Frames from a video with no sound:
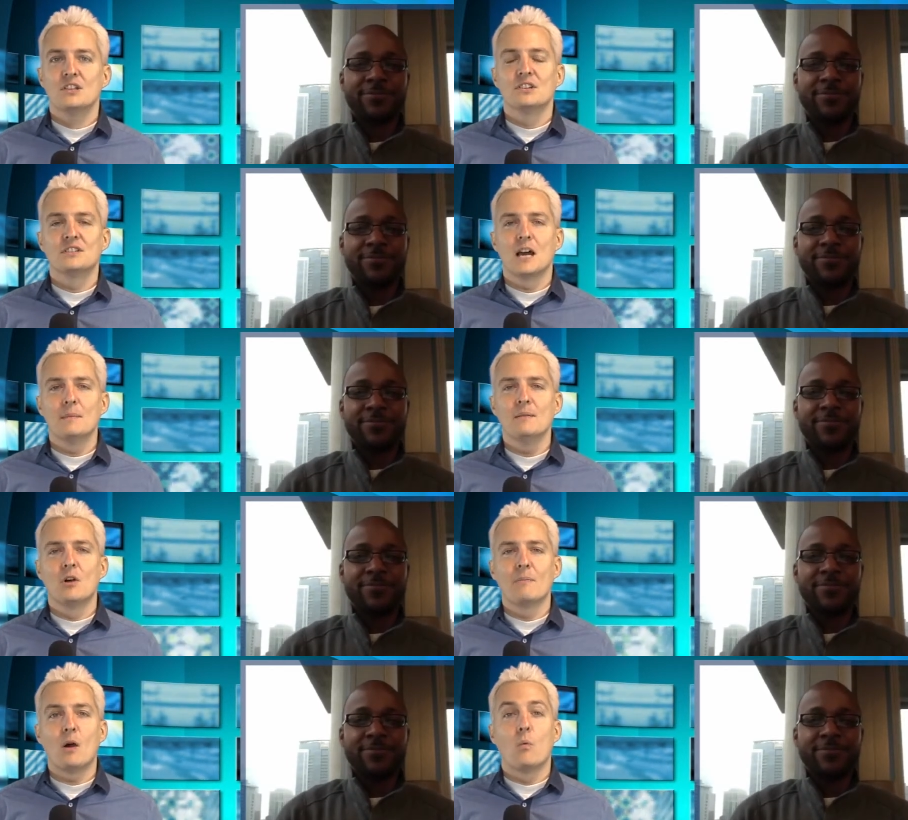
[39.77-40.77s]
Speaker 1: So tell me
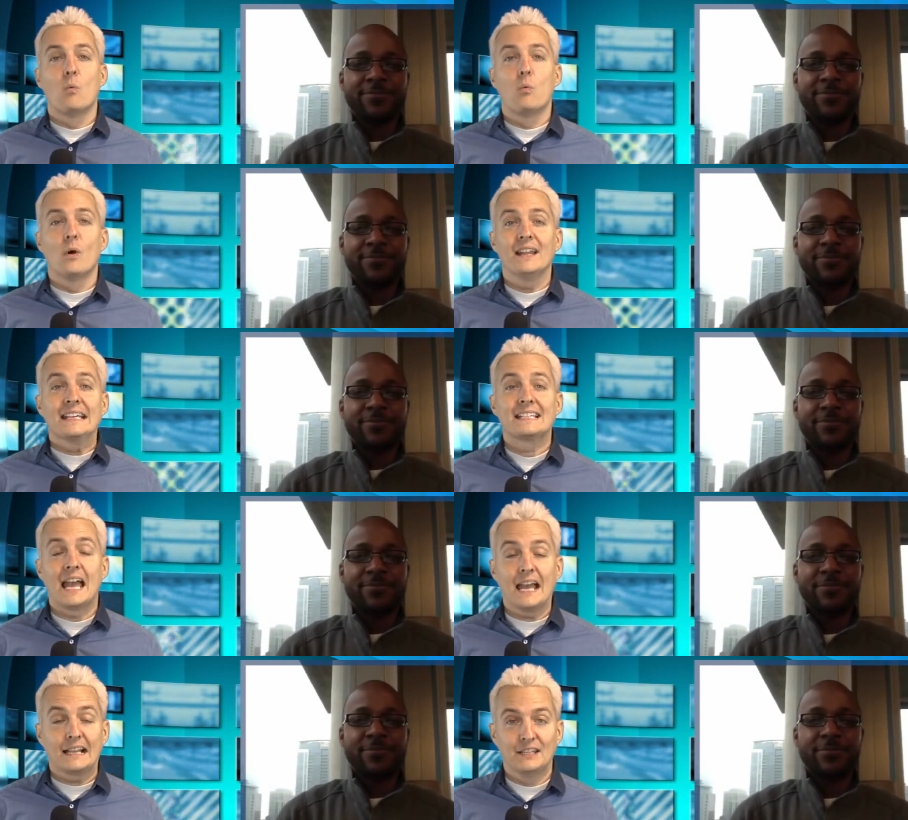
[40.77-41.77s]
more about what
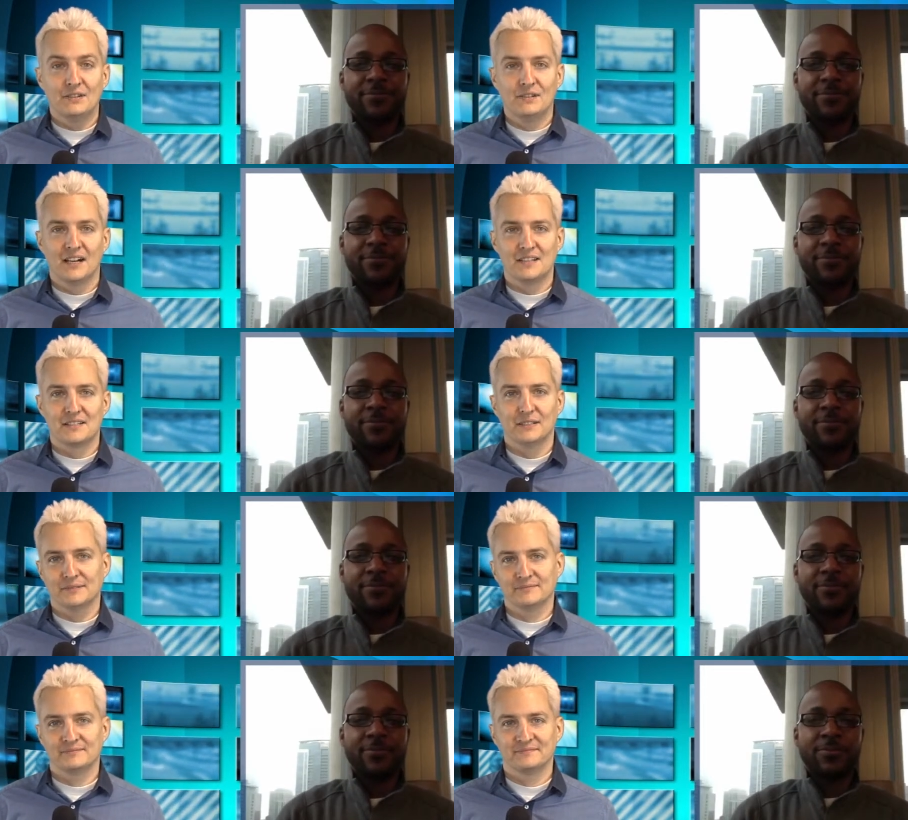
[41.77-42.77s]
exactly you guys
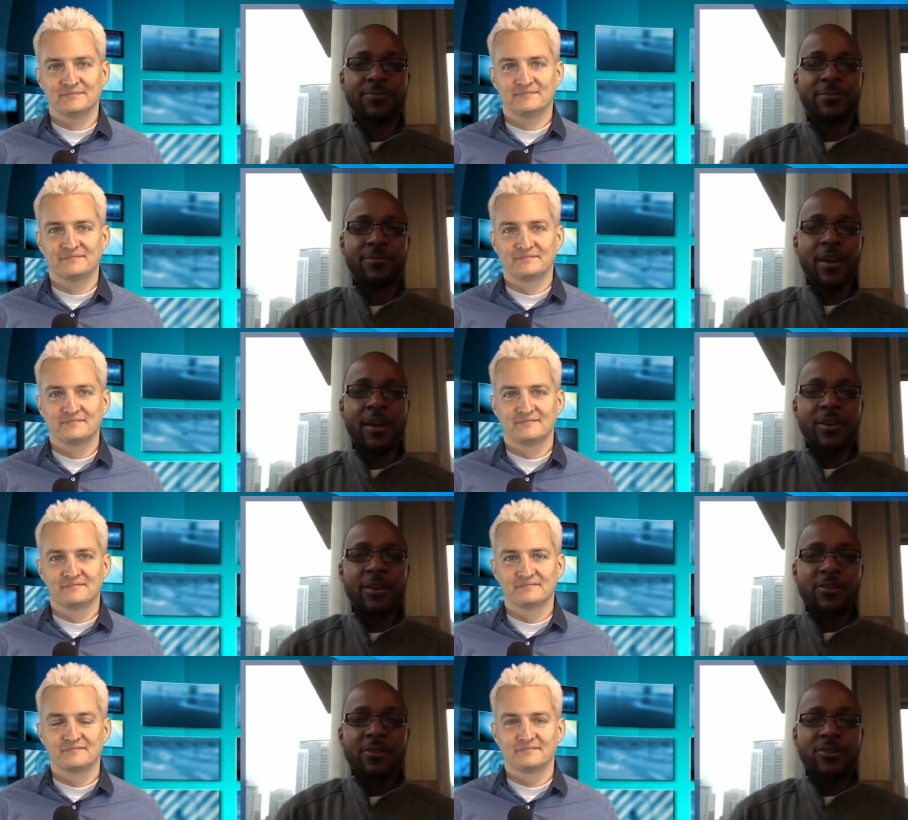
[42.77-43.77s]
do.
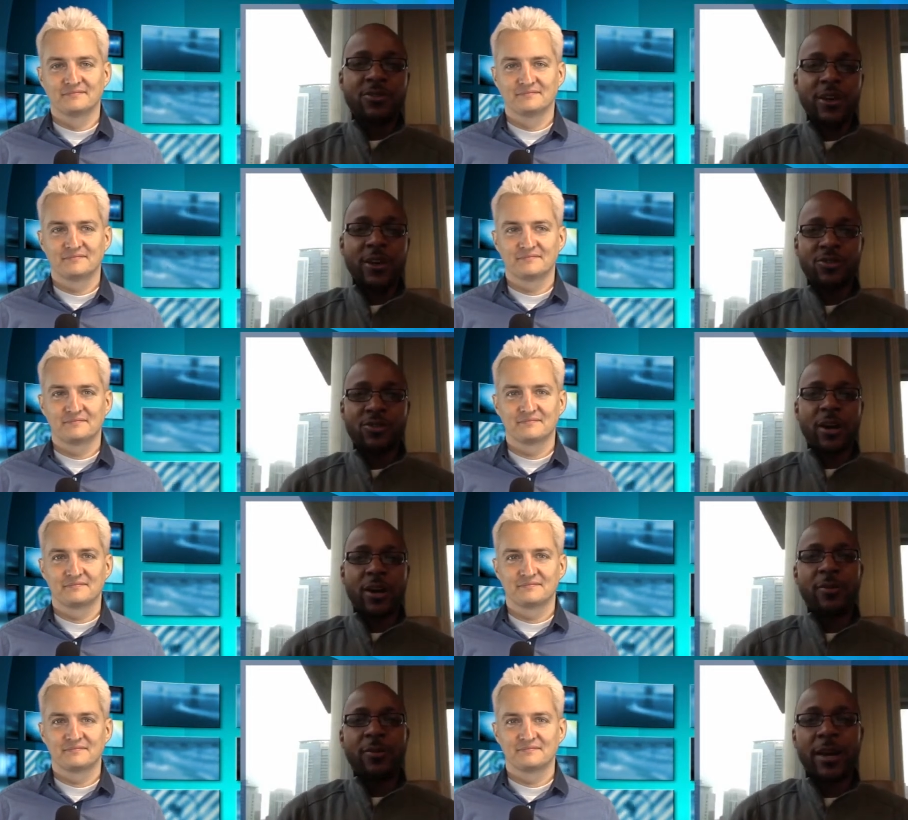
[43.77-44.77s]
So as you
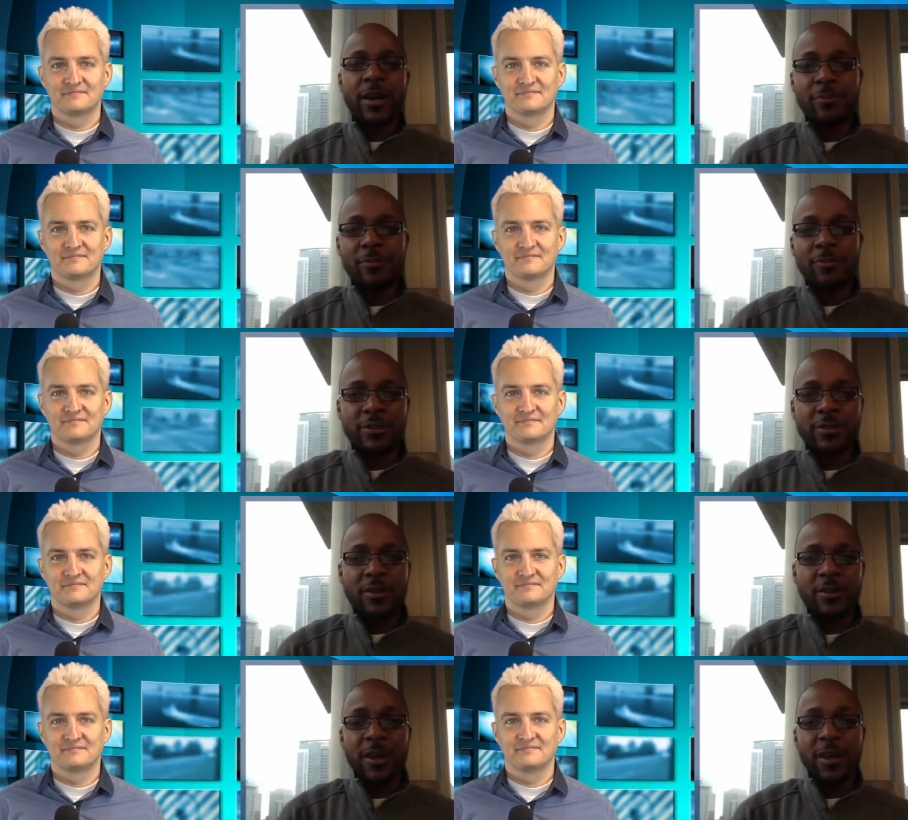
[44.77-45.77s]
described, MdotM
Speaker 2: is a
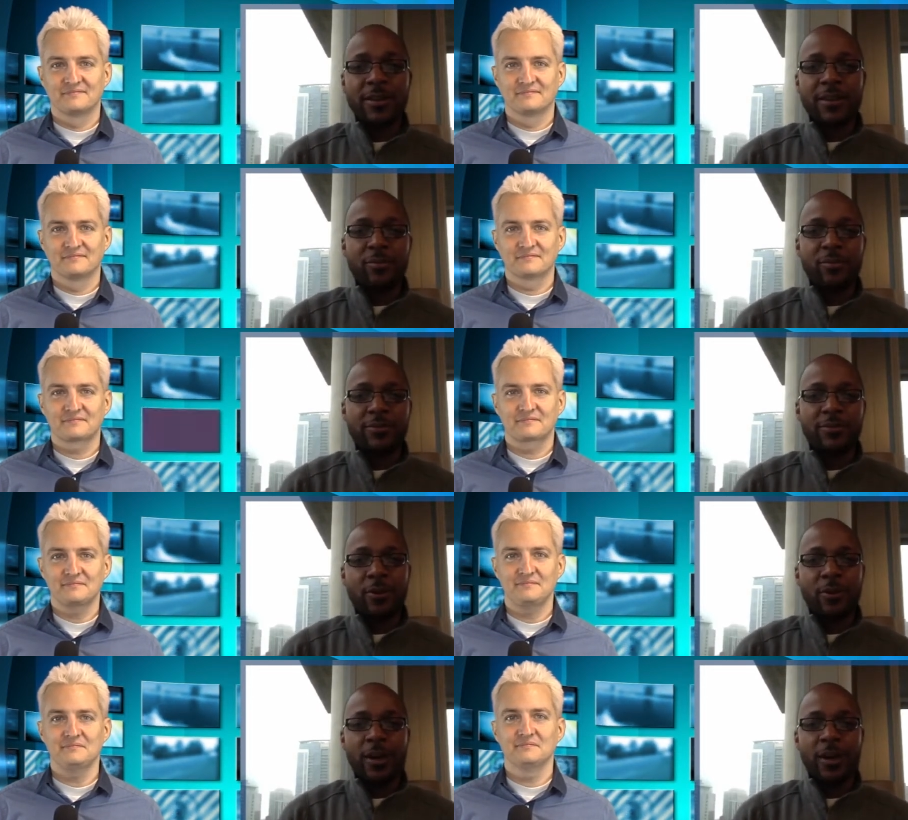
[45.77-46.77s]
demand side
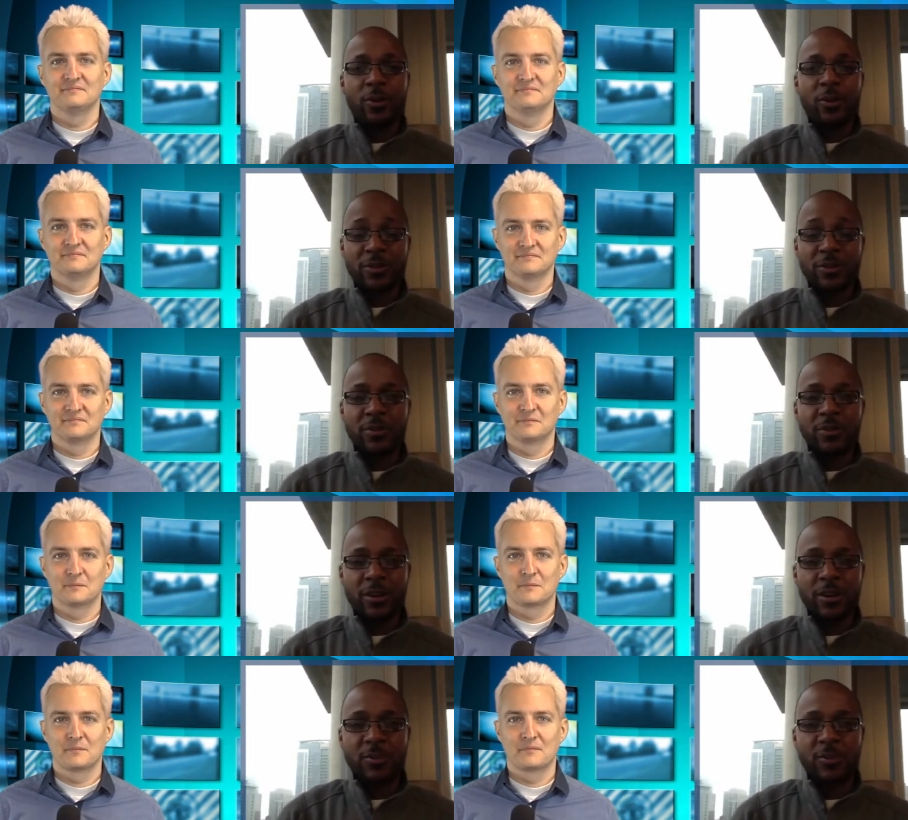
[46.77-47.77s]
platform, and we spe-
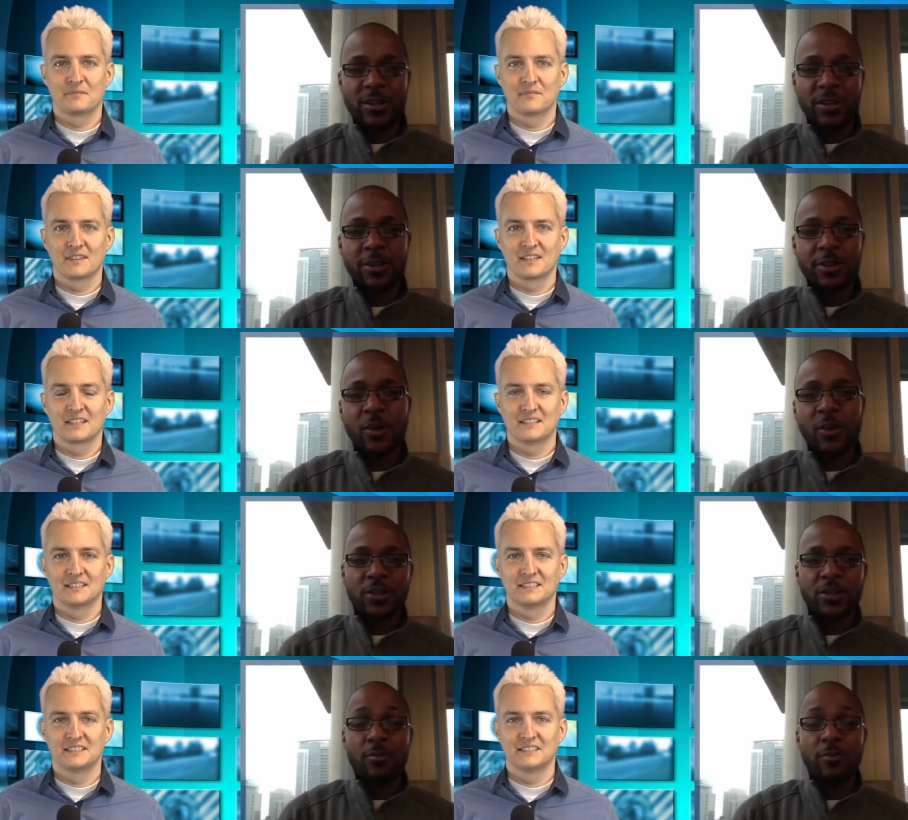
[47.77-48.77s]
specifically
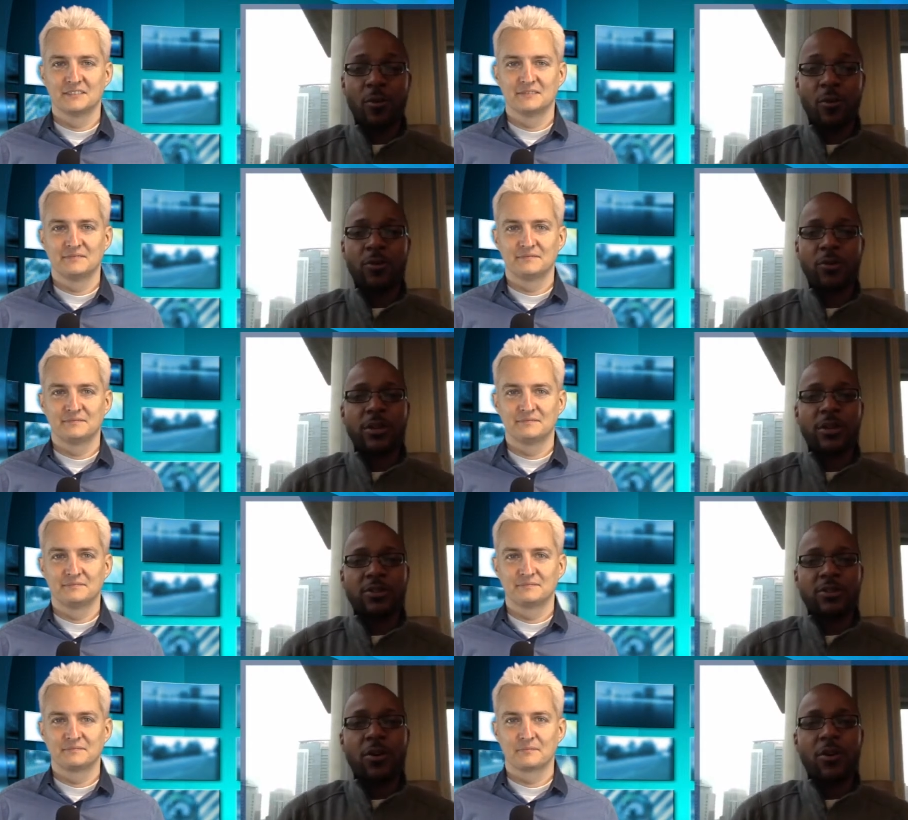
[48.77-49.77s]
focus on mobile.
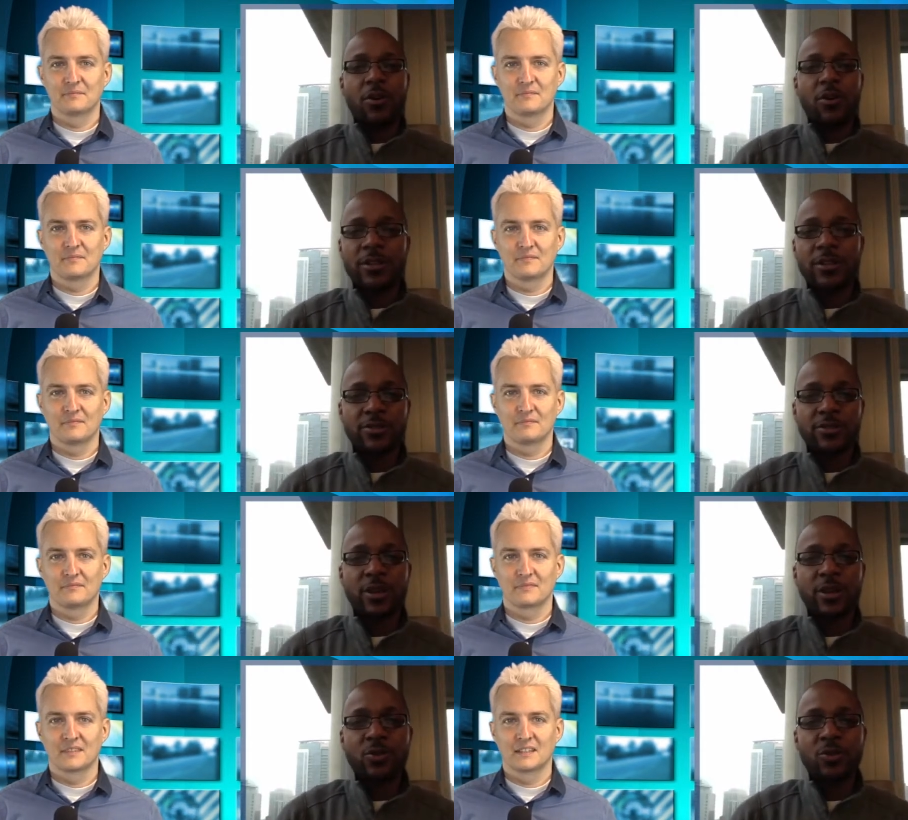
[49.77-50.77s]
So
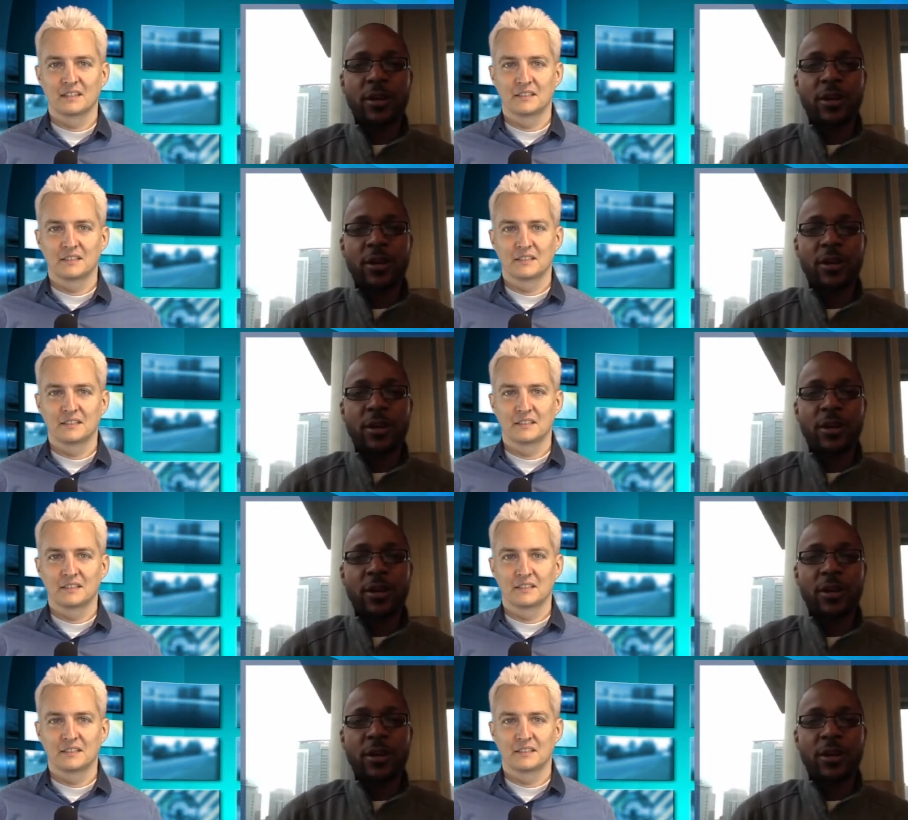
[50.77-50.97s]
advertisers come to